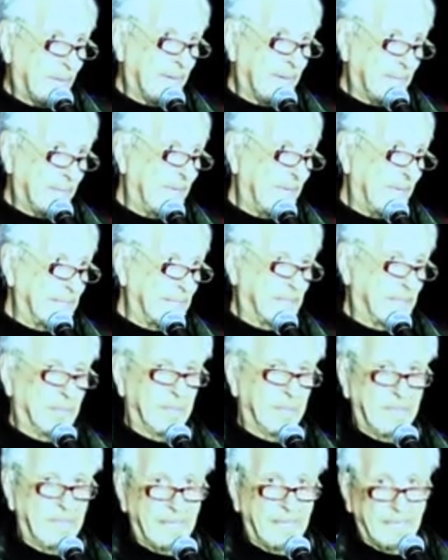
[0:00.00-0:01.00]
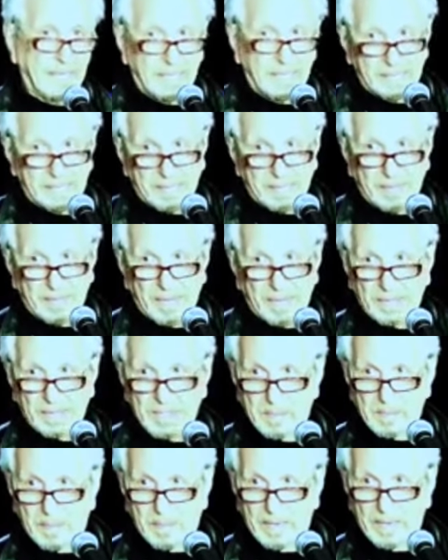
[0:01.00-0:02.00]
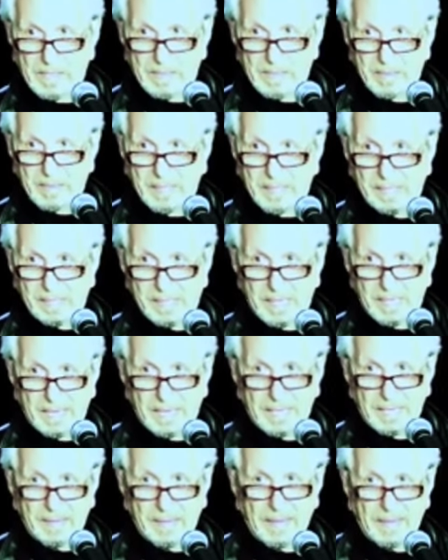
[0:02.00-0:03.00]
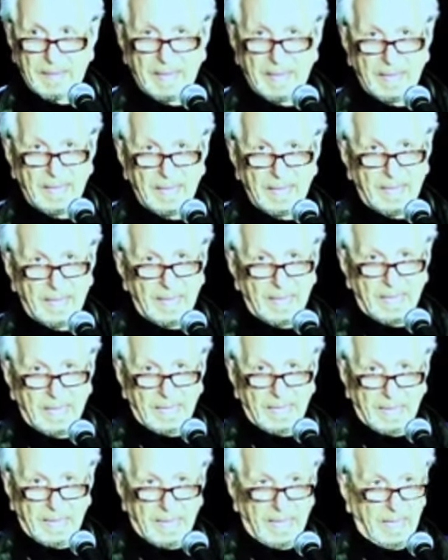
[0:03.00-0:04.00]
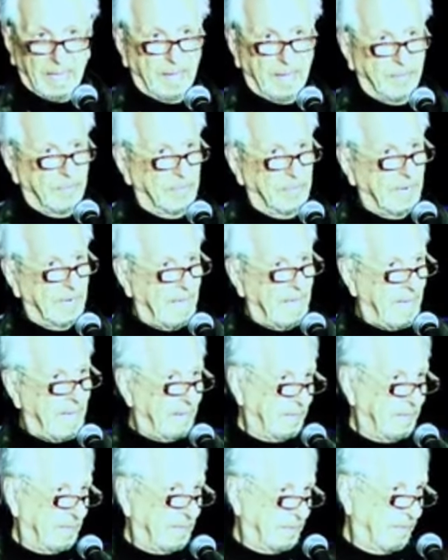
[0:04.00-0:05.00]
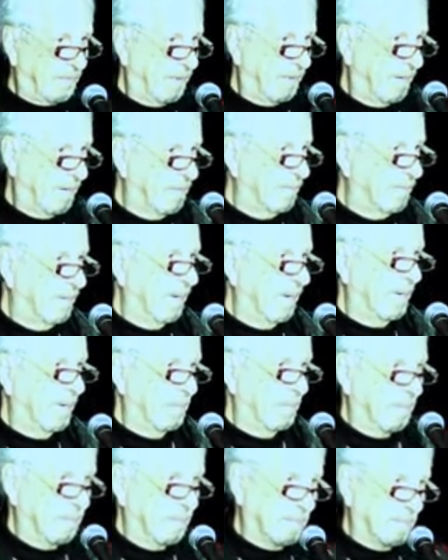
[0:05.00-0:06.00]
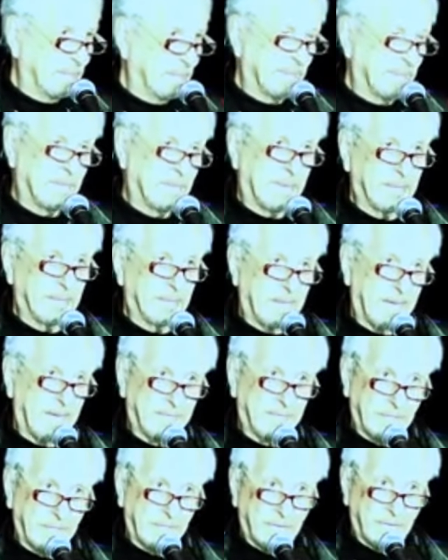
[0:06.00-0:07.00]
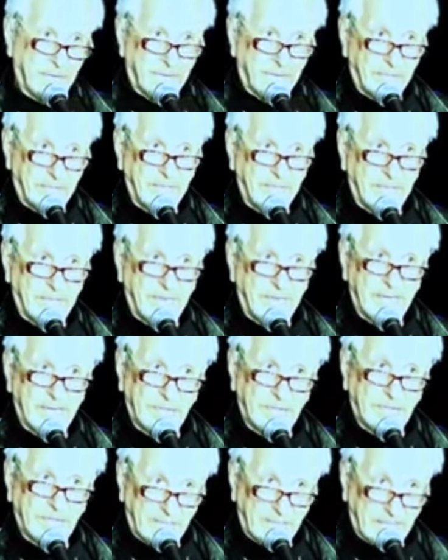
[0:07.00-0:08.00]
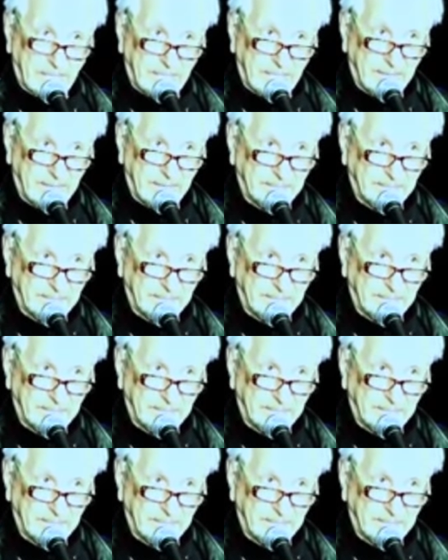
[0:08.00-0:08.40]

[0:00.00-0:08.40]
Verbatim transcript: what it means to me and somehow inspires me is that if you're going to have love affairs and write about them, you probably have to go through a lot of shit.